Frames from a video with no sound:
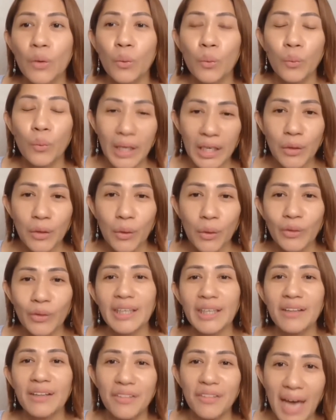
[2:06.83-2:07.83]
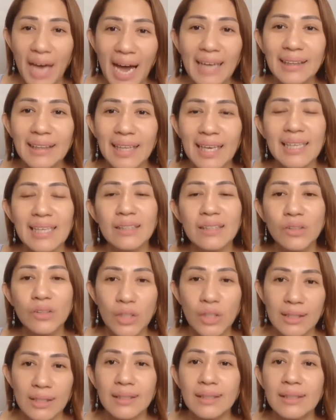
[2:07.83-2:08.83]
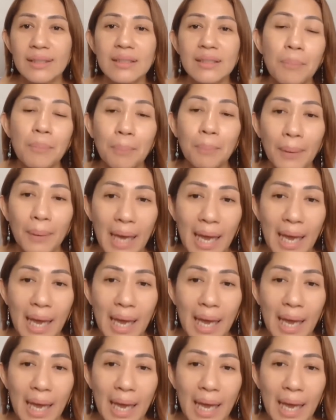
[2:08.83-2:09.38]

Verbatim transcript: we know that that is just the,